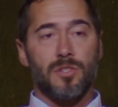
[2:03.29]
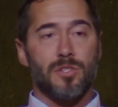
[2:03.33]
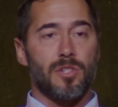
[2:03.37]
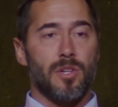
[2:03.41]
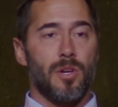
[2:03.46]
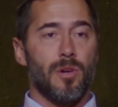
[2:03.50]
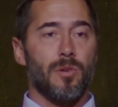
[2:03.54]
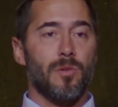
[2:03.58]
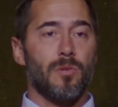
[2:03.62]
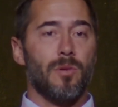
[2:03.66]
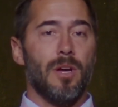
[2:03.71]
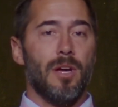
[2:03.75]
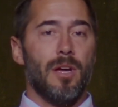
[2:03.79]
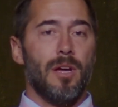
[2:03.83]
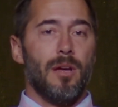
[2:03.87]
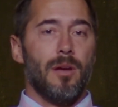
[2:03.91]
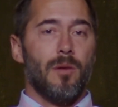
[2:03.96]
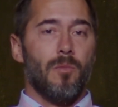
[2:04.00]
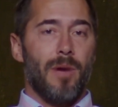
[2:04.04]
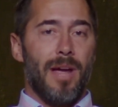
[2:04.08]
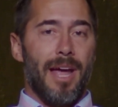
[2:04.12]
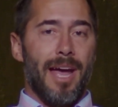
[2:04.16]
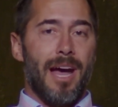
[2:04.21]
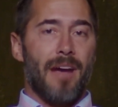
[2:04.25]
So
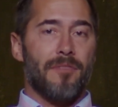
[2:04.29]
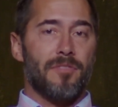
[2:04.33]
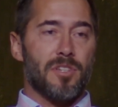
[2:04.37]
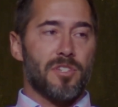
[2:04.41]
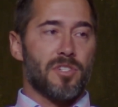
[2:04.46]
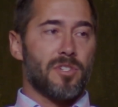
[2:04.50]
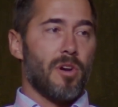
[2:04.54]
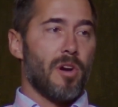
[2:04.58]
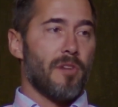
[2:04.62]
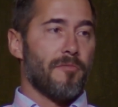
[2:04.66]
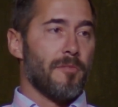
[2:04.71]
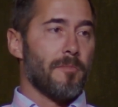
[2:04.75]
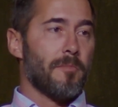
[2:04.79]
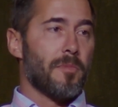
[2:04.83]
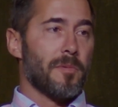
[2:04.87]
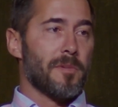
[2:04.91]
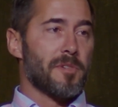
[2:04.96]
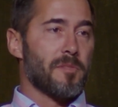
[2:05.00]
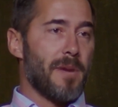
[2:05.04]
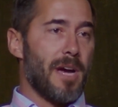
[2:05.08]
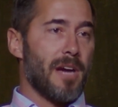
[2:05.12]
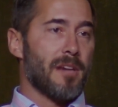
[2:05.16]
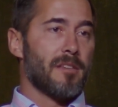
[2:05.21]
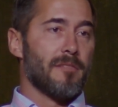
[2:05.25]
we have to start from the
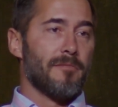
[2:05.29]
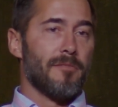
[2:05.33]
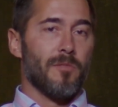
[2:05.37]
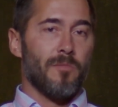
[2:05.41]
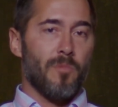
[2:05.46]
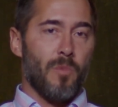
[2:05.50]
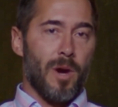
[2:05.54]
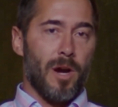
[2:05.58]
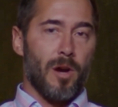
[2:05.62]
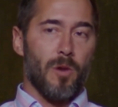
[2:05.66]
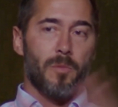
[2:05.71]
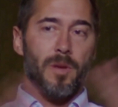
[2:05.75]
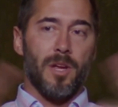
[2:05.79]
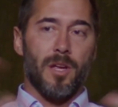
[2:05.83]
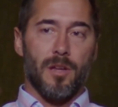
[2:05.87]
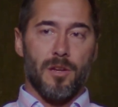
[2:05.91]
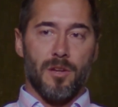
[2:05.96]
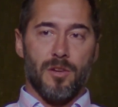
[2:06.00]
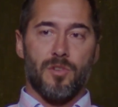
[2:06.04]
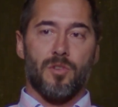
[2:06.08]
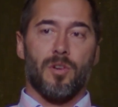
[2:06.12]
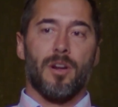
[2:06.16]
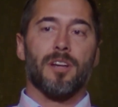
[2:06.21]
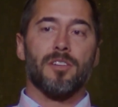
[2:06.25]
perspective of where we can
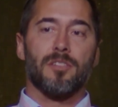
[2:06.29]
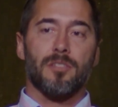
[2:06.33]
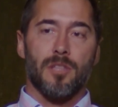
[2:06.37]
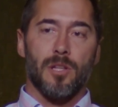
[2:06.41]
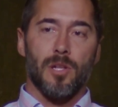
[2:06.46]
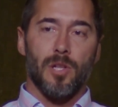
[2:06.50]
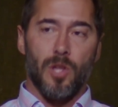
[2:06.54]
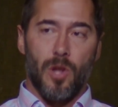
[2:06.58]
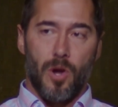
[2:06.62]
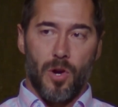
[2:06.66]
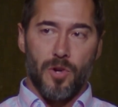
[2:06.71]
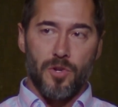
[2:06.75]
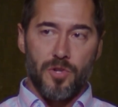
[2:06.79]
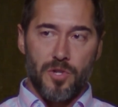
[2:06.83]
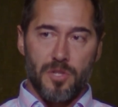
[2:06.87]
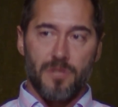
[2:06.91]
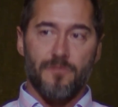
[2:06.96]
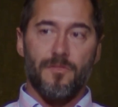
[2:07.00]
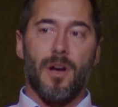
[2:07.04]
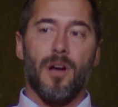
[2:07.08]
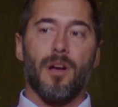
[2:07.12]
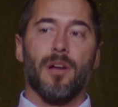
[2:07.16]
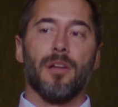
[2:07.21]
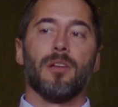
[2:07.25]
address the largest
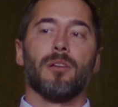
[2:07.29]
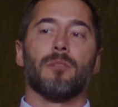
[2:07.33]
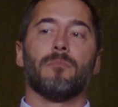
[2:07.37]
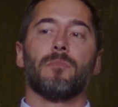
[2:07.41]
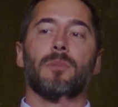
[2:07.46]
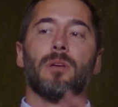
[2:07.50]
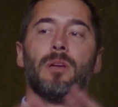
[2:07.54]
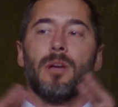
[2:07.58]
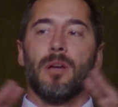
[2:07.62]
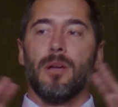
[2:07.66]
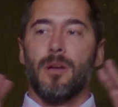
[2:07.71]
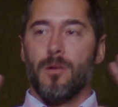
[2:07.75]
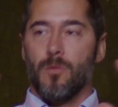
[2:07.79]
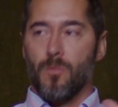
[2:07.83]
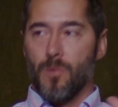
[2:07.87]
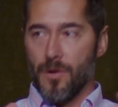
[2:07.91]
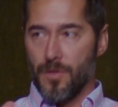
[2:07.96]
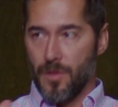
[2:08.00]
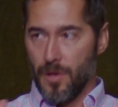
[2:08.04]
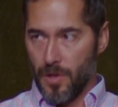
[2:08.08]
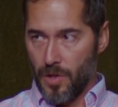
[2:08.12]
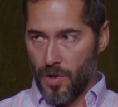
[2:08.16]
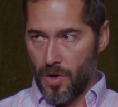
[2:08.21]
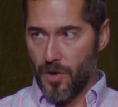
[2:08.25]
volume
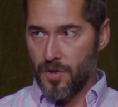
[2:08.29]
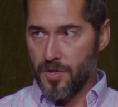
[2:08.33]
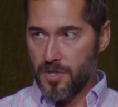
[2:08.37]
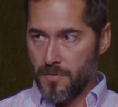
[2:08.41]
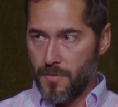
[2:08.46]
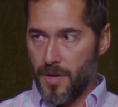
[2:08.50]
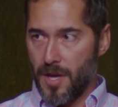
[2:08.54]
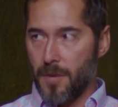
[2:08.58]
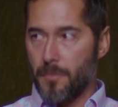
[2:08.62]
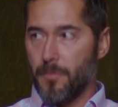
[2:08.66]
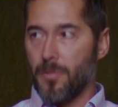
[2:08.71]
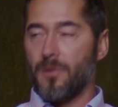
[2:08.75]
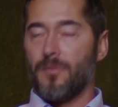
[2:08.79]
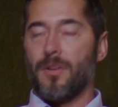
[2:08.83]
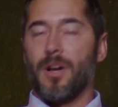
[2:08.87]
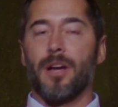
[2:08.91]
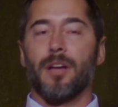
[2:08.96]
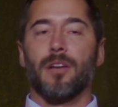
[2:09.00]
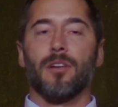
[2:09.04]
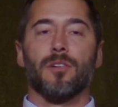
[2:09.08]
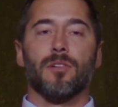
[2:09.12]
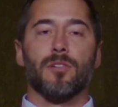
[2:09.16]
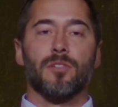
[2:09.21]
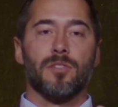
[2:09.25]
with the largest amount of
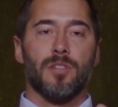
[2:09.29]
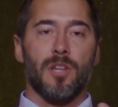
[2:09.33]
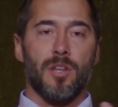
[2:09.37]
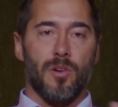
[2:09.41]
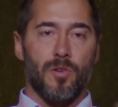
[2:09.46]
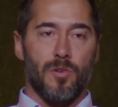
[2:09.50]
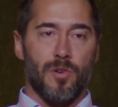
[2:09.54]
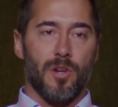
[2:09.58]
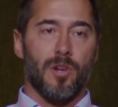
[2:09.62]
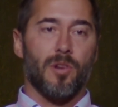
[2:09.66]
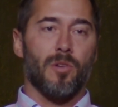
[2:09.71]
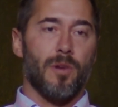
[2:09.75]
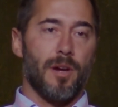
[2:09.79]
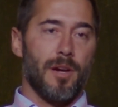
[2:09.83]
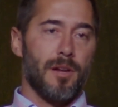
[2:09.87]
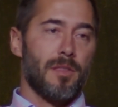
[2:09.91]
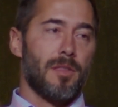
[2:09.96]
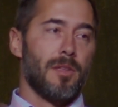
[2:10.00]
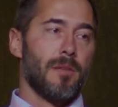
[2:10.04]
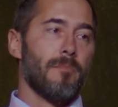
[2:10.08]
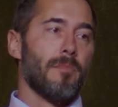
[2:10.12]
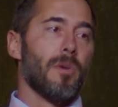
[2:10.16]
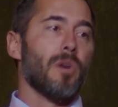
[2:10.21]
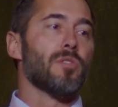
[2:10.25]
providers in order to create
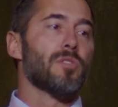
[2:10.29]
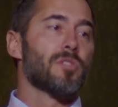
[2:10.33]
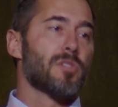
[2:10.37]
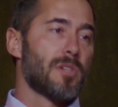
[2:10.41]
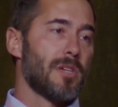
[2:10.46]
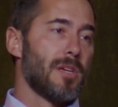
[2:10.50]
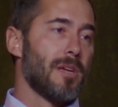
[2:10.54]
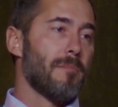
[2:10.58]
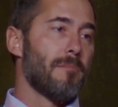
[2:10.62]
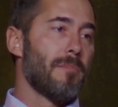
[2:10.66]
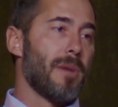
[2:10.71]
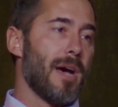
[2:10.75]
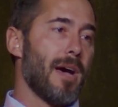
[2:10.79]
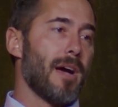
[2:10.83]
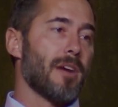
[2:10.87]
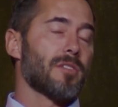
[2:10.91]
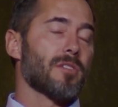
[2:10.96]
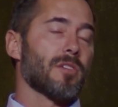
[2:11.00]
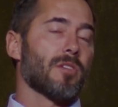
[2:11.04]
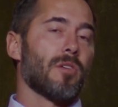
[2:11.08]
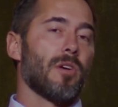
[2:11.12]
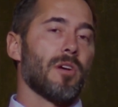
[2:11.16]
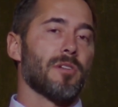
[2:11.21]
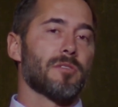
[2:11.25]
the most impact
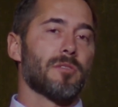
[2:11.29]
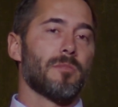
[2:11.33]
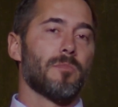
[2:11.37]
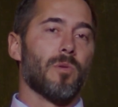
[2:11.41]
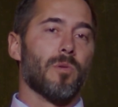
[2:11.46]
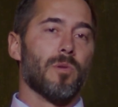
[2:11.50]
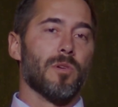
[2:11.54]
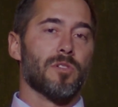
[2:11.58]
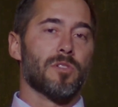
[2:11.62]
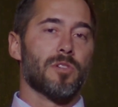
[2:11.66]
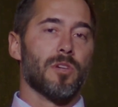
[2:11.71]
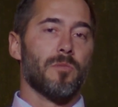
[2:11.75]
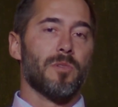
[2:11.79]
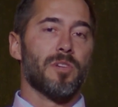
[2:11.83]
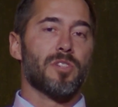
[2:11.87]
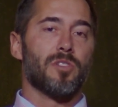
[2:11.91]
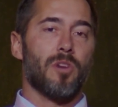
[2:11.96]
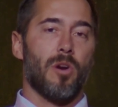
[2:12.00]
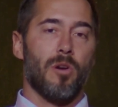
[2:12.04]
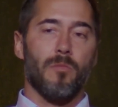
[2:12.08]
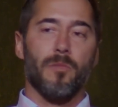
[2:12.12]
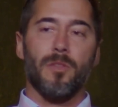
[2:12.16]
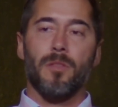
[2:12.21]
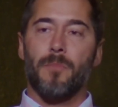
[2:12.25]
across the board. So we
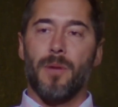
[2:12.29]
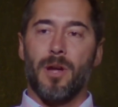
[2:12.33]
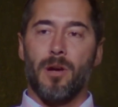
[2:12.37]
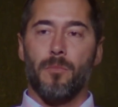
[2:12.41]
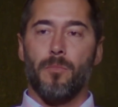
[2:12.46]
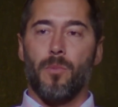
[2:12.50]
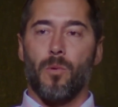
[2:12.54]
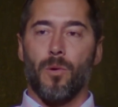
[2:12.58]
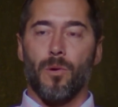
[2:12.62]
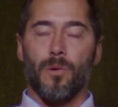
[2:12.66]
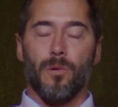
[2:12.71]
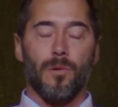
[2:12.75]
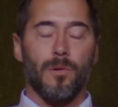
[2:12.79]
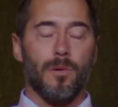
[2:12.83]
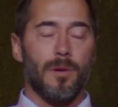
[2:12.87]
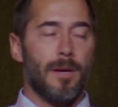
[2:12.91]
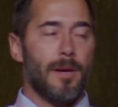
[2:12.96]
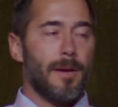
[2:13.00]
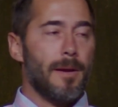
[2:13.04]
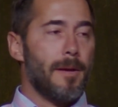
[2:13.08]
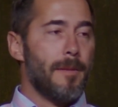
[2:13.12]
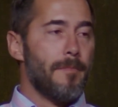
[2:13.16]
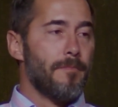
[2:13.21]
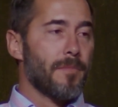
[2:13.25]
start with the payer portal,
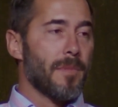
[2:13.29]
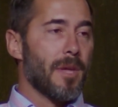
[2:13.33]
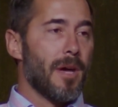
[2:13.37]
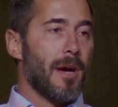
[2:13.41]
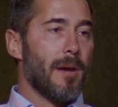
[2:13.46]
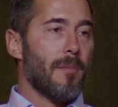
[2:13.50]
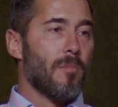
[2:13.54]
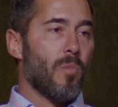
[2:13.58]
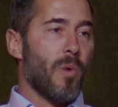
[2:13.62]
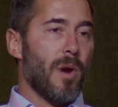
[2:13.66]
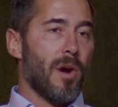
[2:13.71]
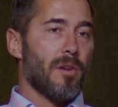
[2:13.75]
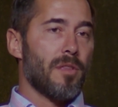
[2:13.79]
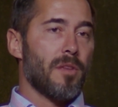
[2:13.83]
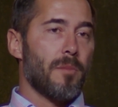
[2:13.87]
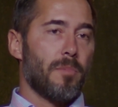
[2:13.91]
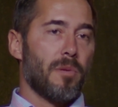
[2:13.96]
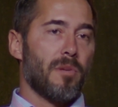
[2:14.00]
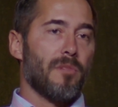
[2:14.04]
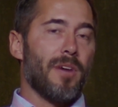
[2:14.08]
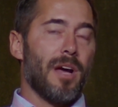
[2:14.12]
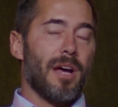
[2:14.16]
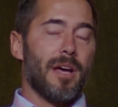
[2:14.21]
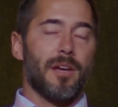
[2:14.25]
where the
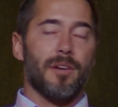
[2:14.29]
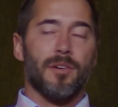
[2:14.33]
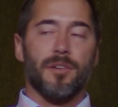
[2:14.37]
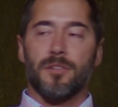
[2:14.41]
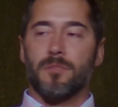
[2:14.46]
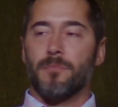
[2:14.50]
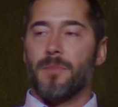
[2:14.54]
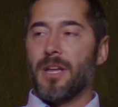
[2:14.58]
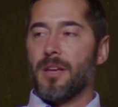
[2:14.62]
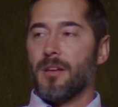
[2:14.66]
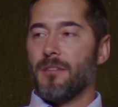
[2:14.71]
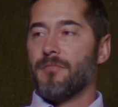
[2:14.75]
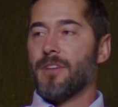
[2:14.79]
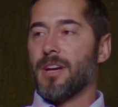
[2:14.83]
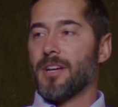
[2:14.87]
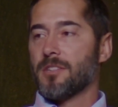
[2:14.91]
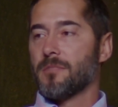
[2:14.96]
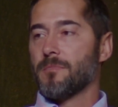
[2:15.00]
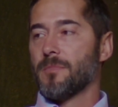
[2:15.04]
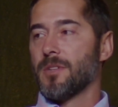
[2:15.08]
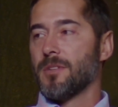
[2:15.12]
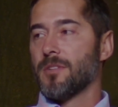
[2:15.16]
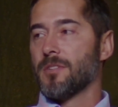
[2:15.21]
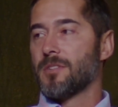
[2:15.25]
provider has made
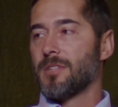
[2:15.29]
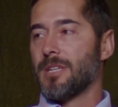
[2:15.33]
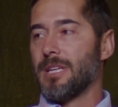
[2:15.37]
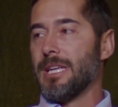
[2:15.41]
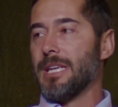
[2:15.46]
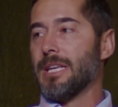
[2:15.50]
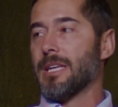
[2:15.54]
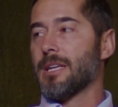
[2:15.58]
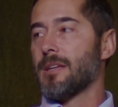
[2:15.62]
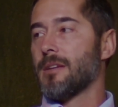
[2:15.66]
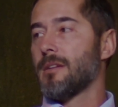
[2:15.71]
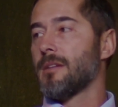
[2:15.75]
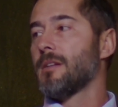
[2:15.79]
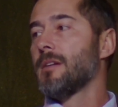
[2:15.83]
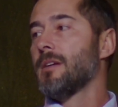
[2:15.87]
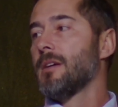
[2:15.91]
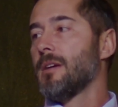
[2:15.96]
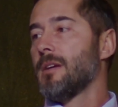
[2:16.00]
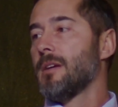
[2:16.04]
investments in